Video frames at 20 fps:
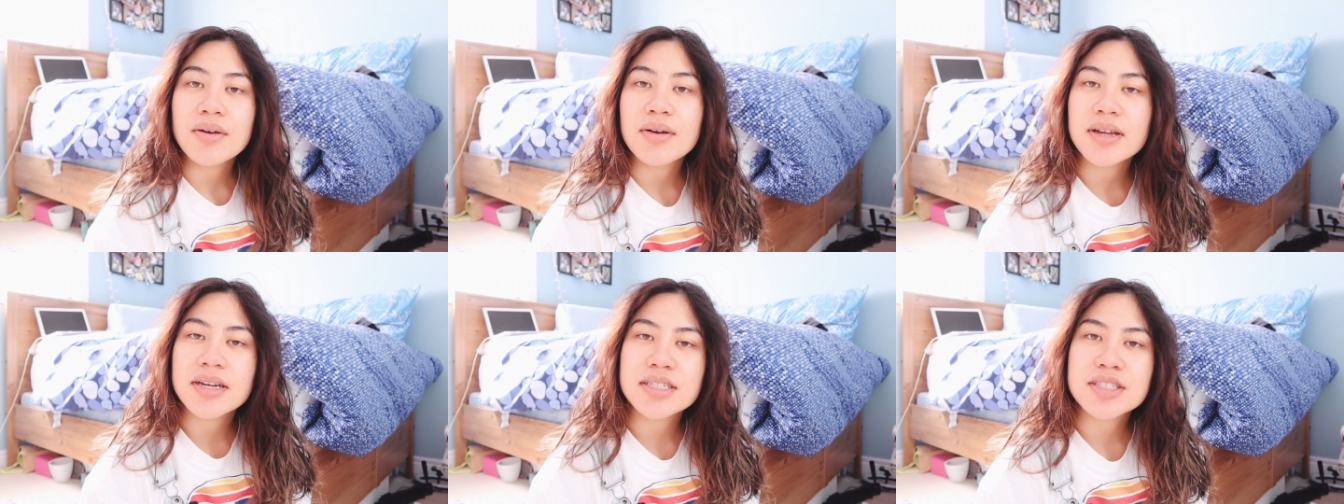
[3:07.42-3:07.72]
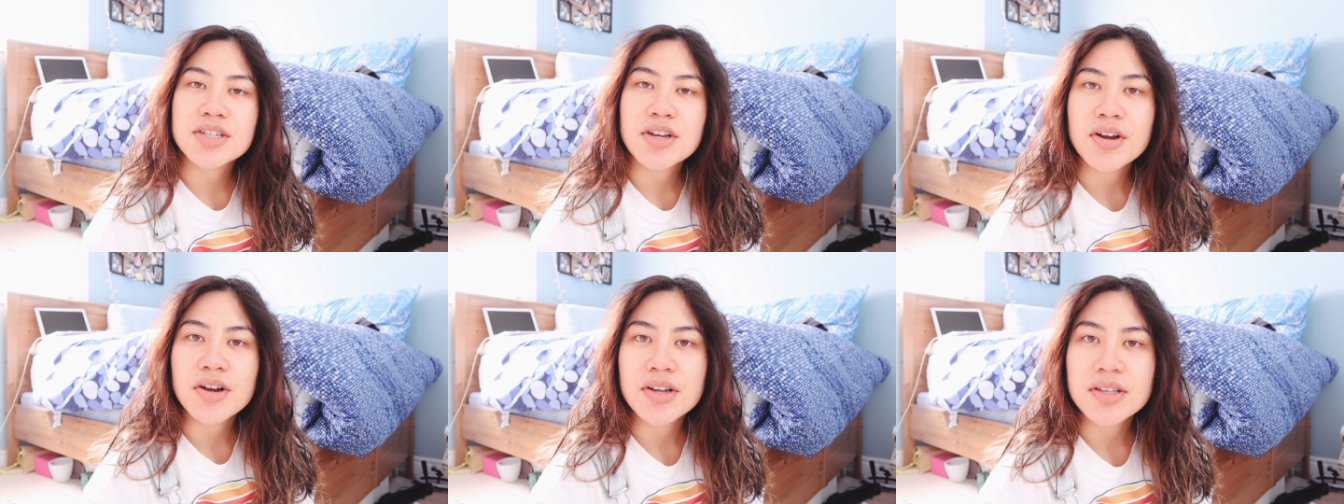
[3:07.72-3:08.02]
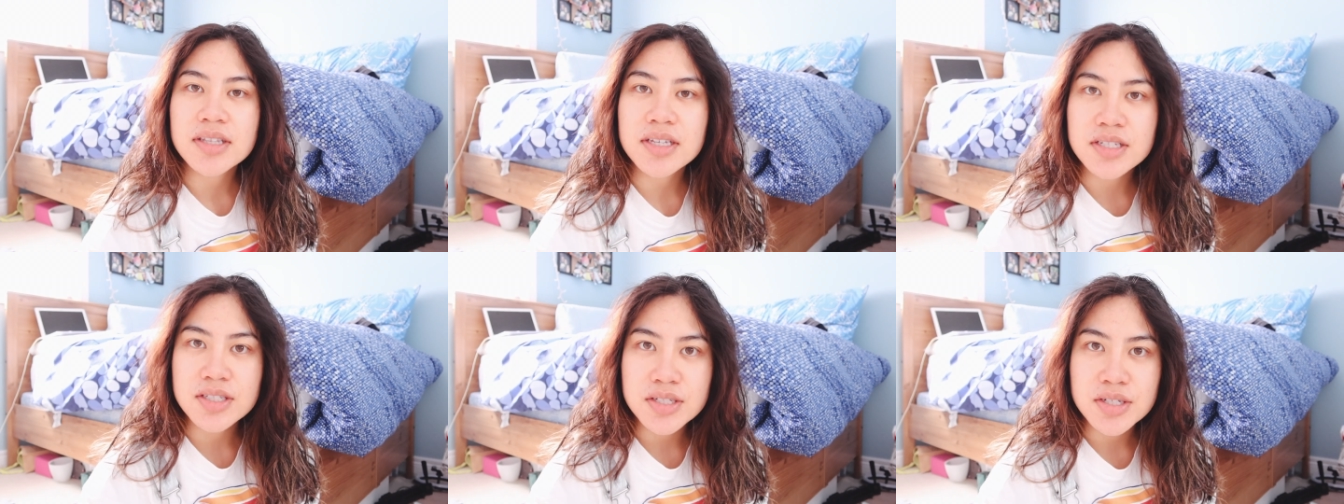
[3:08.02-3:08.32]
It is
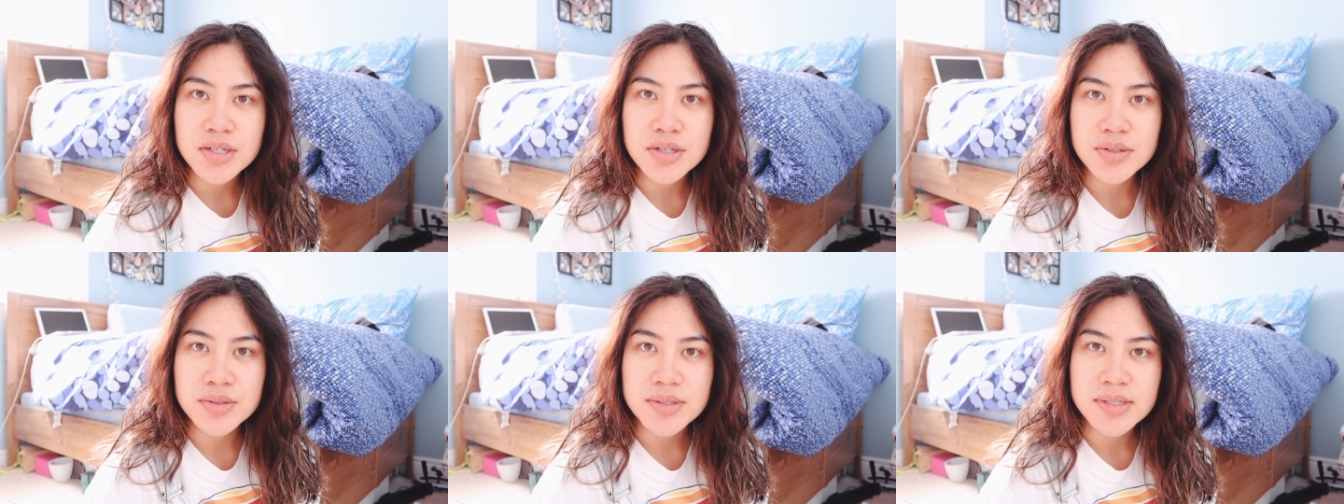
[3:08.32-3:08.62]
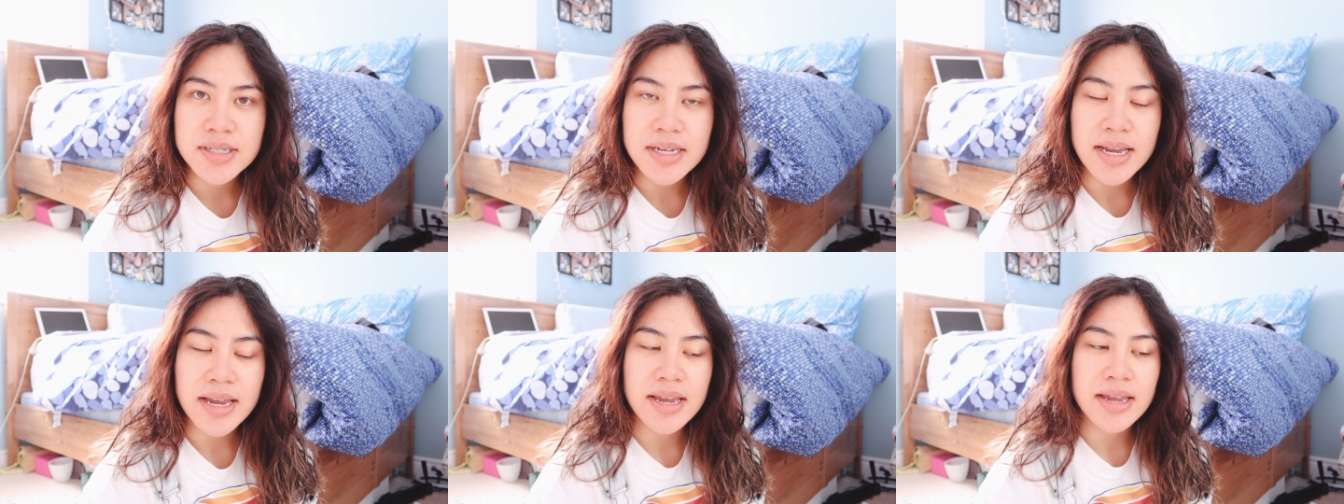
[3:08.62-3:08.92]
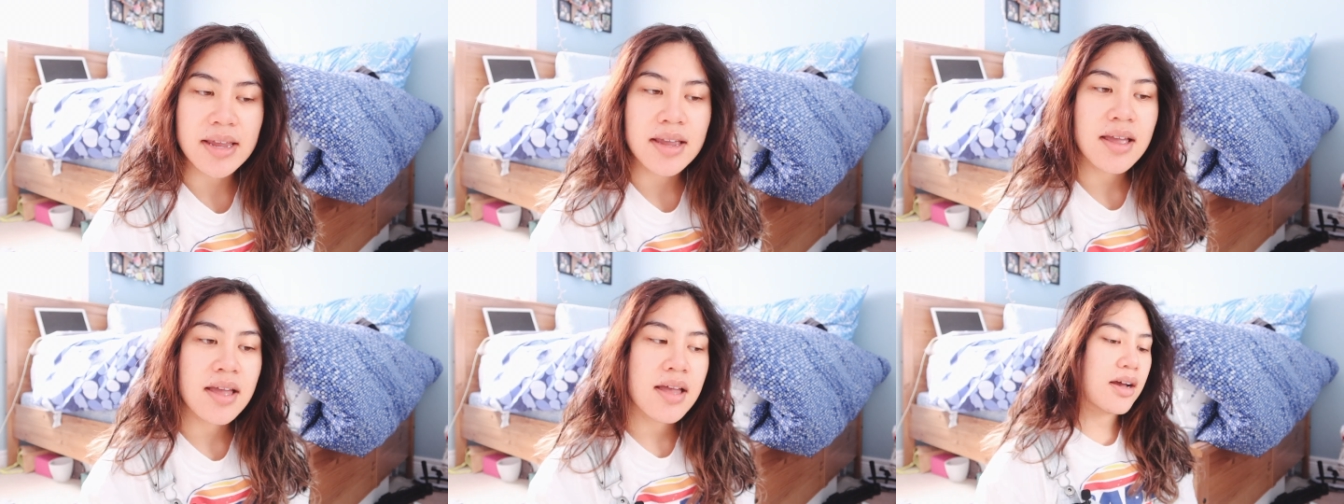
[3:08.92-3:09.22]
currently
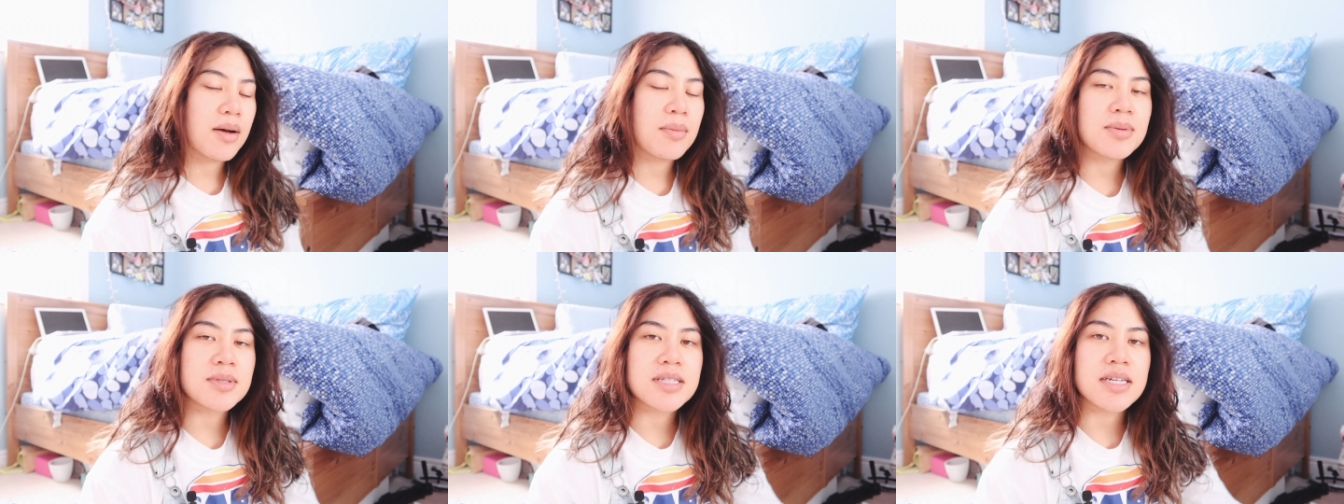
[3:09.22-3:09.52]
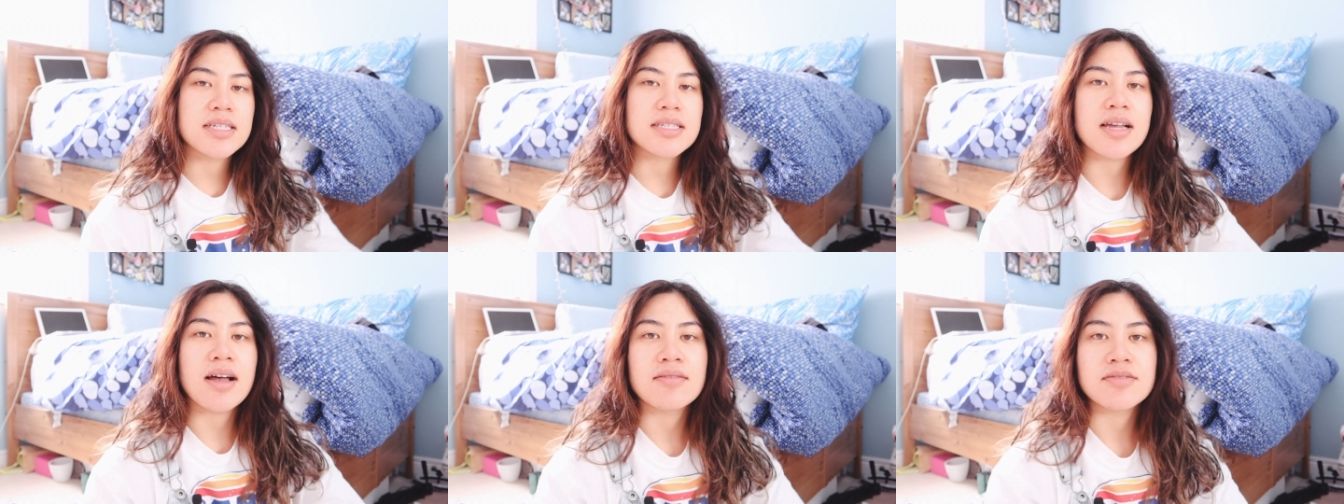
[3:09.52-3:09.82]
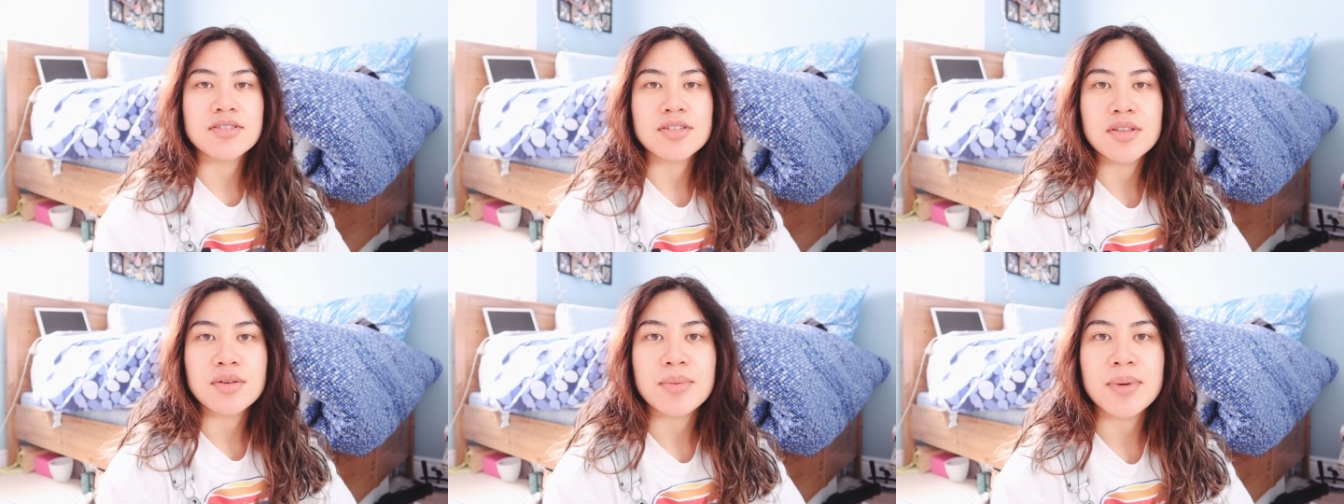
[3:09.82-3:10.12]
Tuesday, a couple days
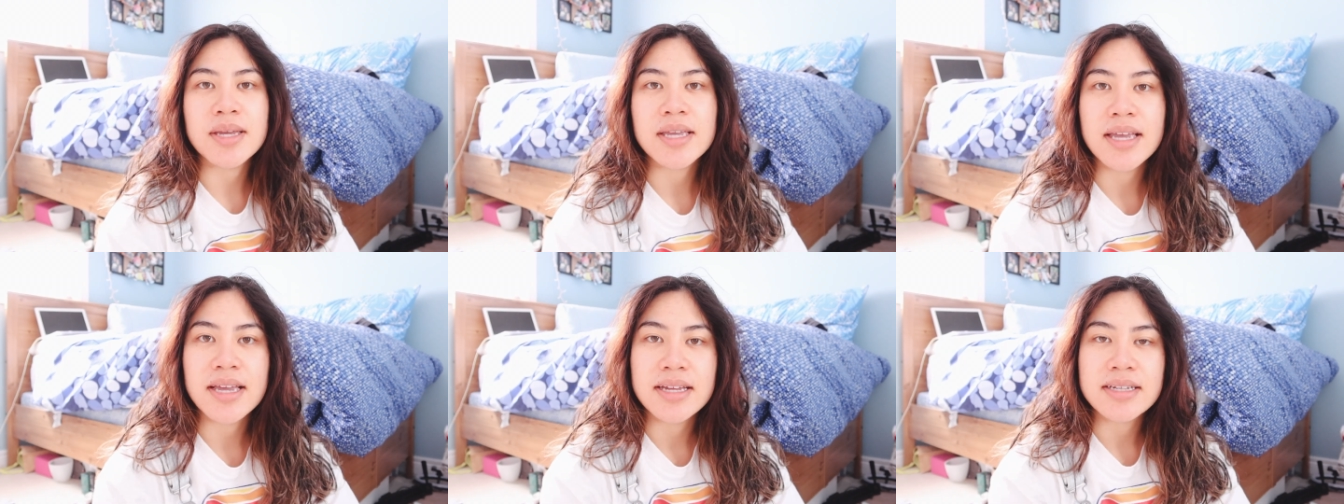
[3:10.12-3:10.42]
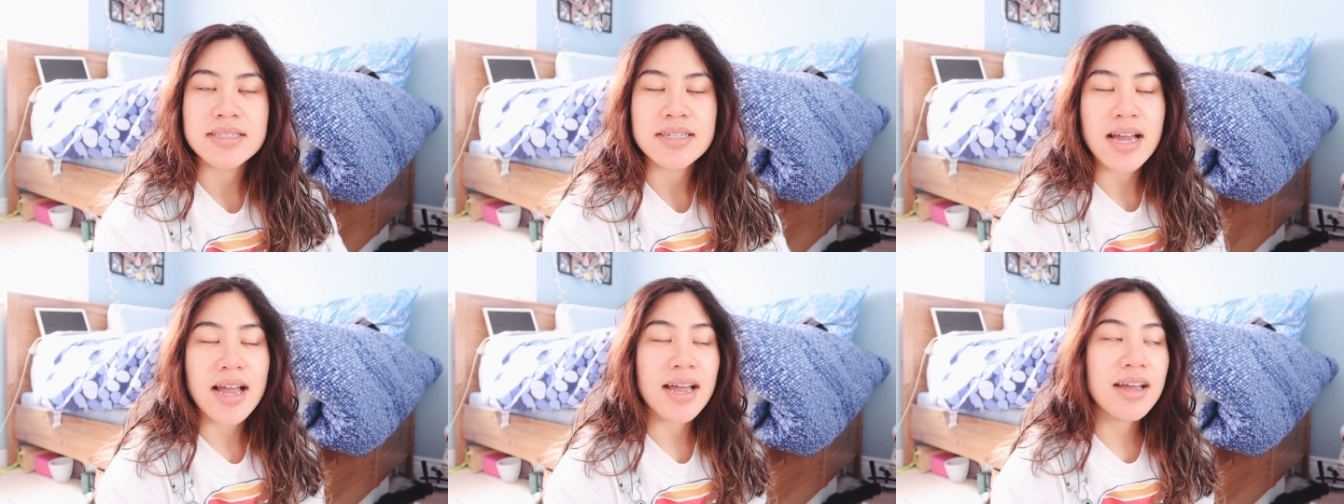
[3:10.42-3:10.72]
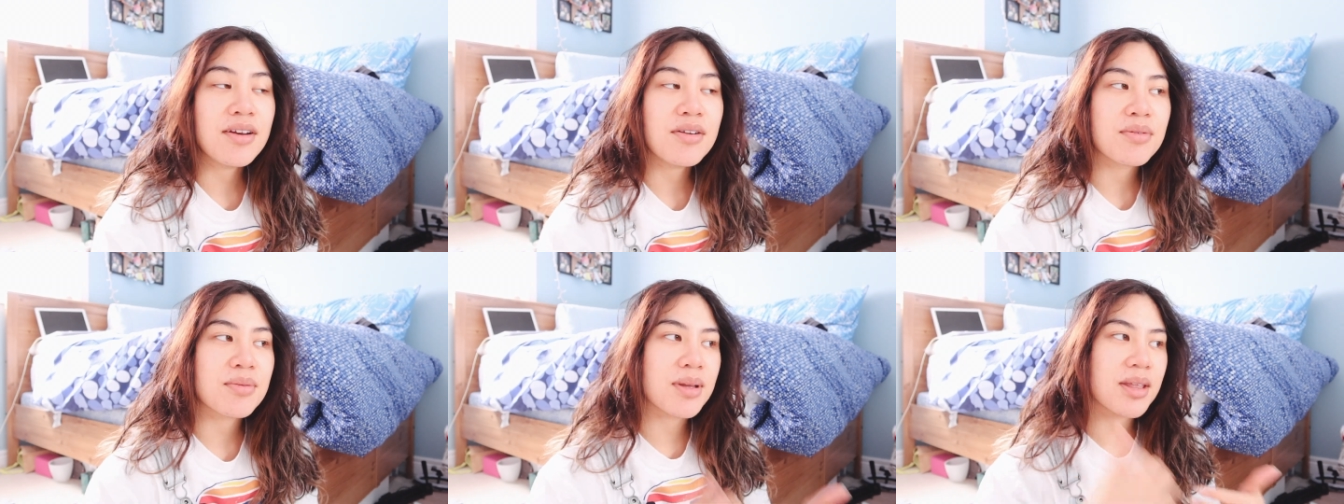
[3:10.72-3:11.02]
after the weekend. I
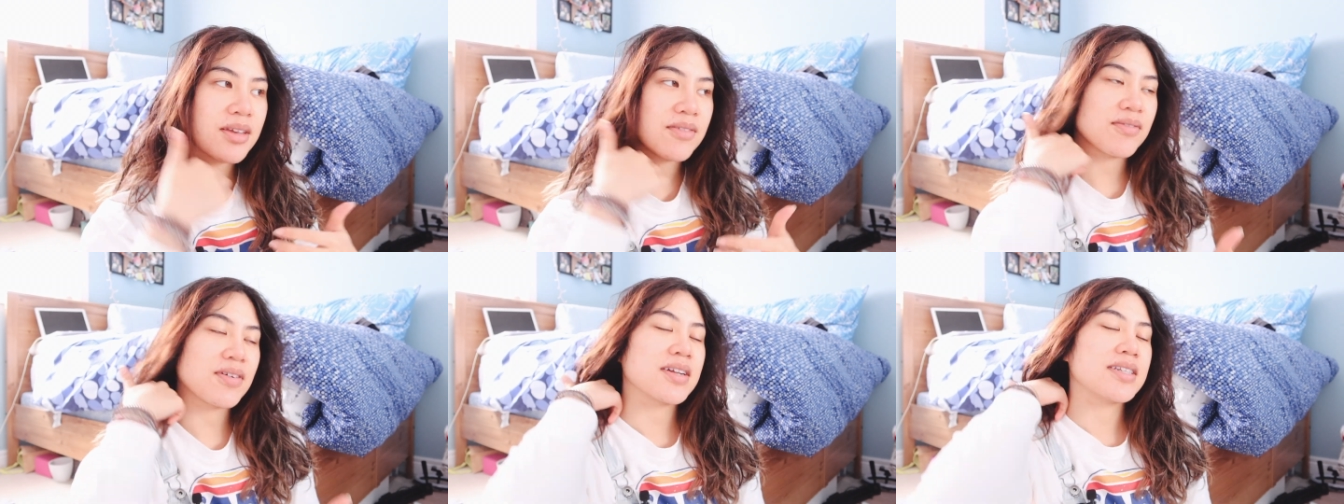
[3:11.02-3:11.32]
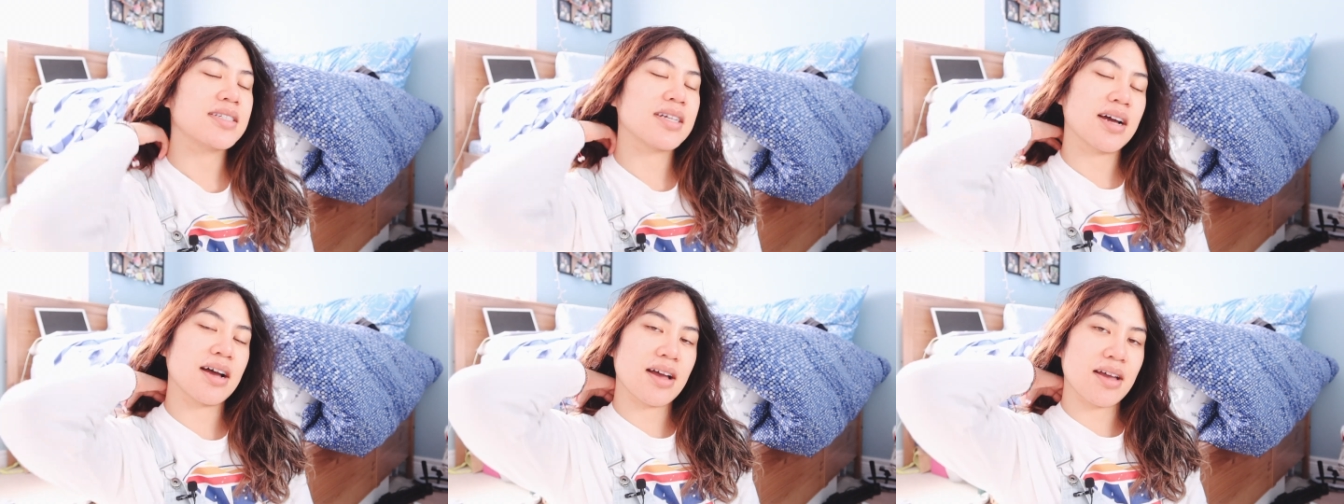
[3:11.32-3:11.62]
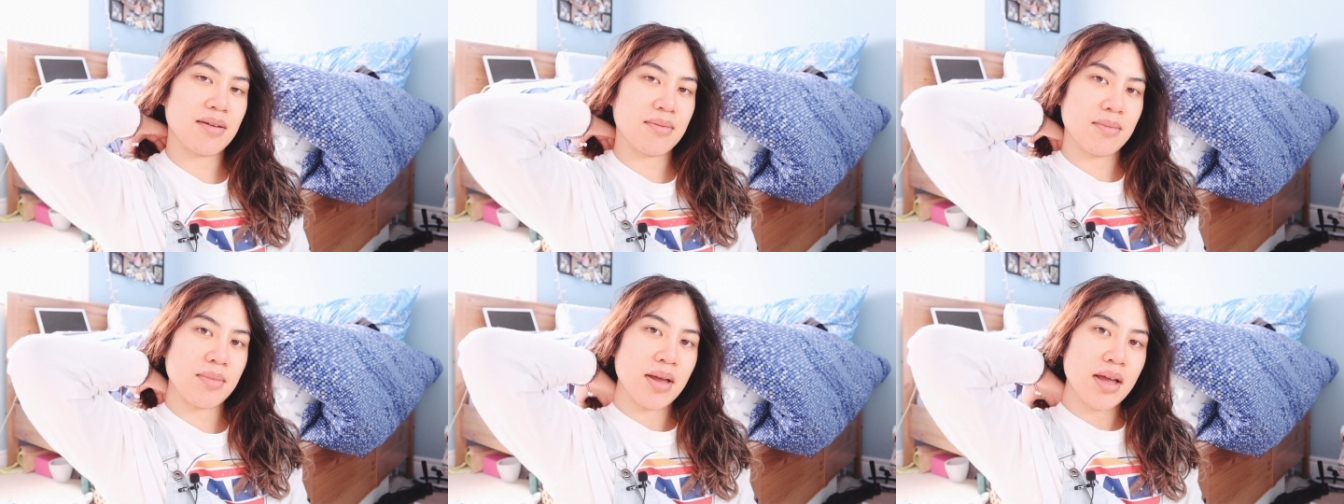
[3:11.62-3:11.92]
had a really fun
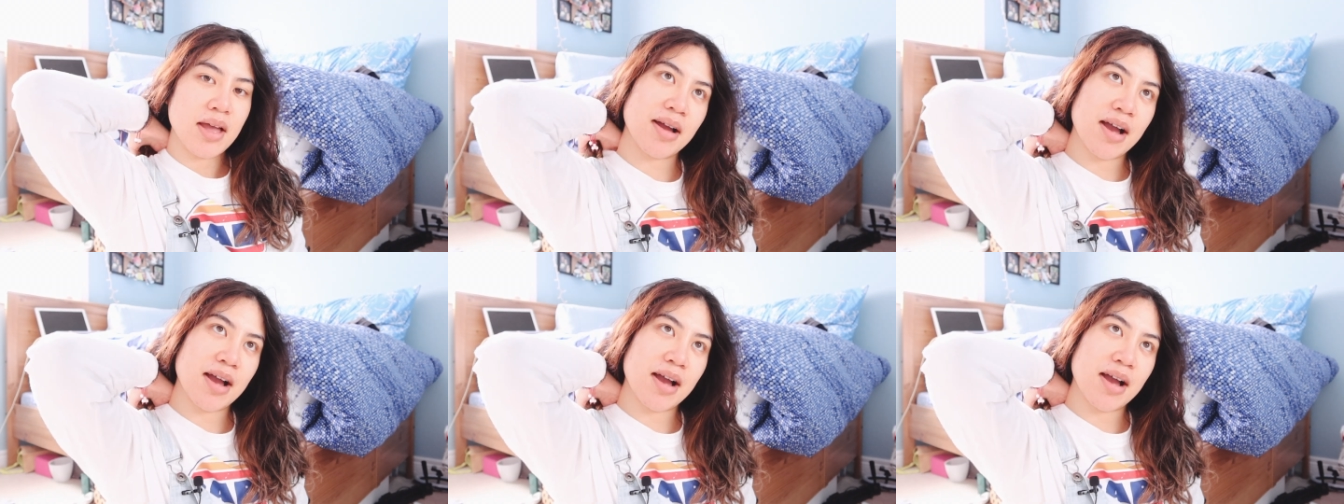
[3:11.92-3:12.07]
time.